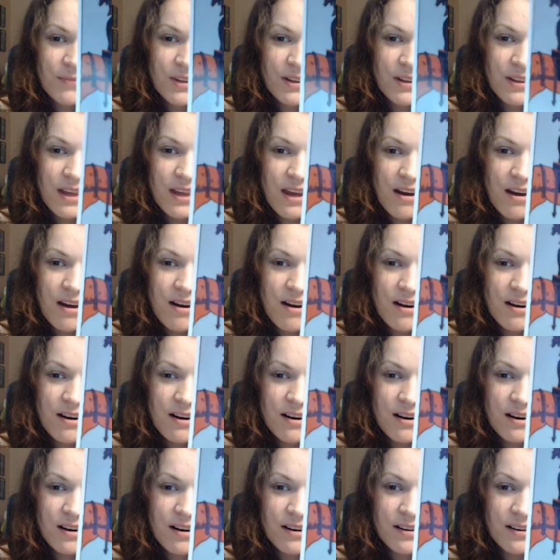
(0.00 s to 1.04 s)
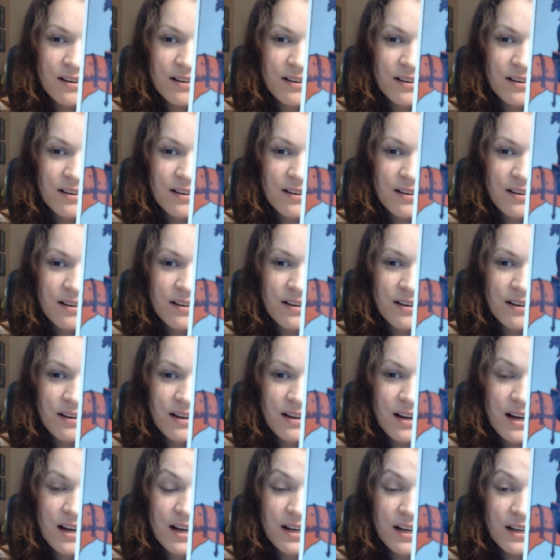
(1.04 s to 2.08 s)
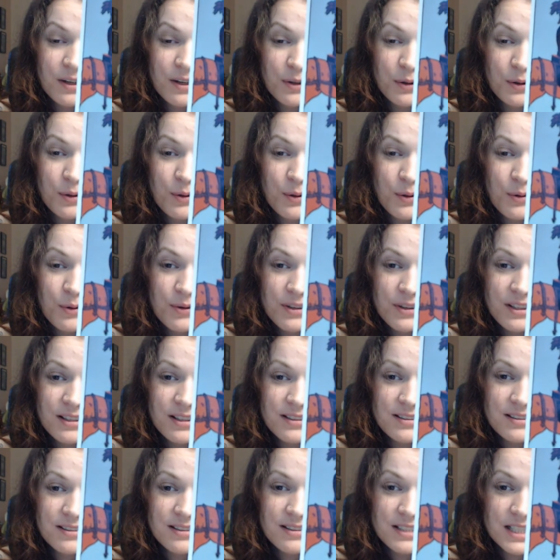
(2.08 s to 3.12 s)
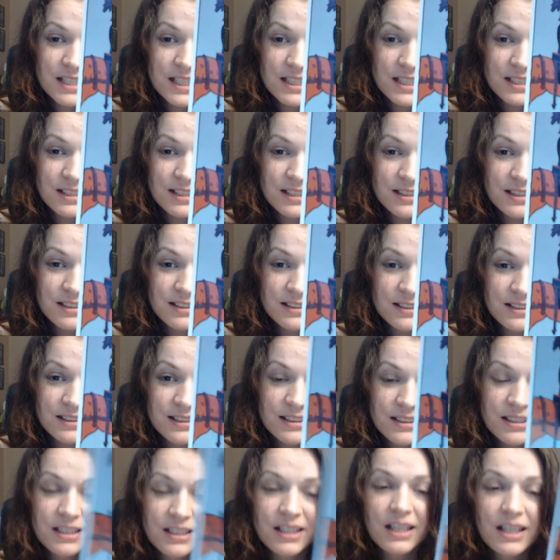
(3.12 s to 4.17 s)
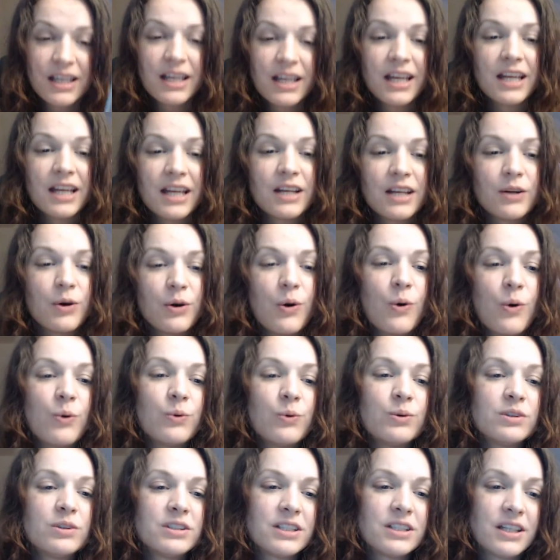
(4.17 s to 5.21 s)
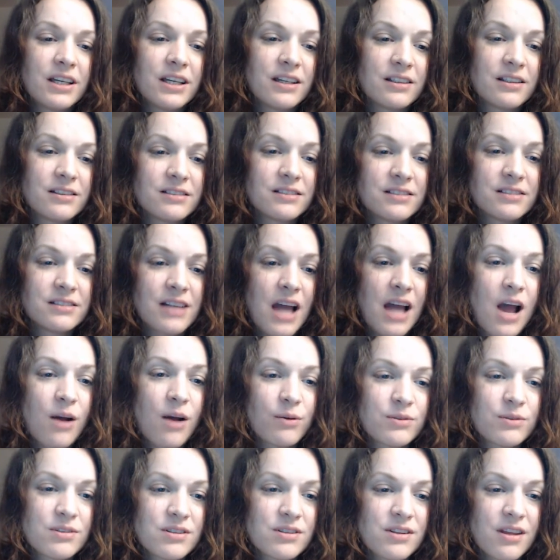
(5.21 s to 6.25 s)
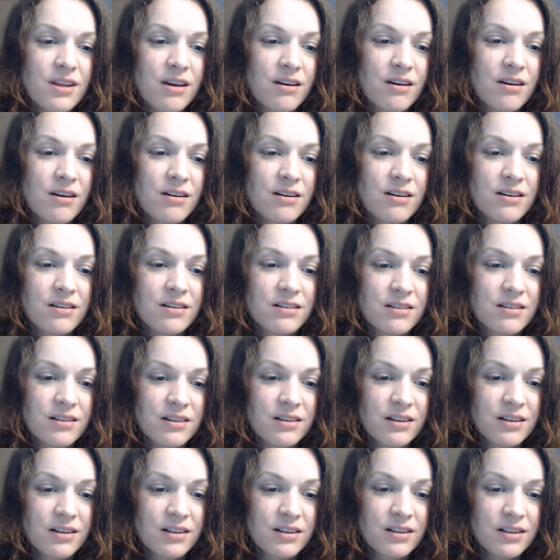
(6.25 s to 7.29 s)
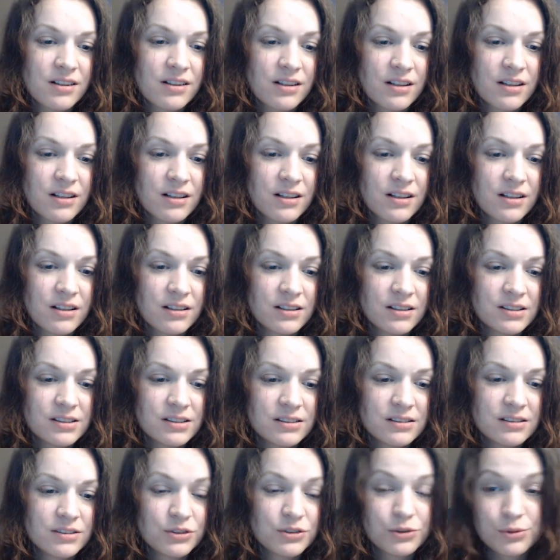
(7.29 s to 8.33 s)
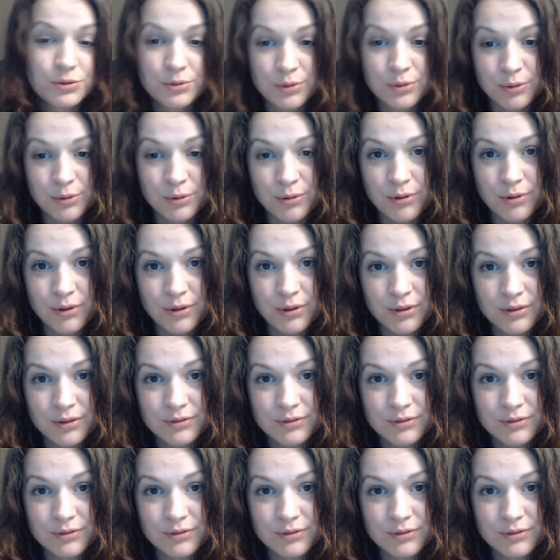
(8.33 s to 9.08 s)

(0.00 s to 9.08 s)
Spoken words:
They are on a glorious steed and holding out their truth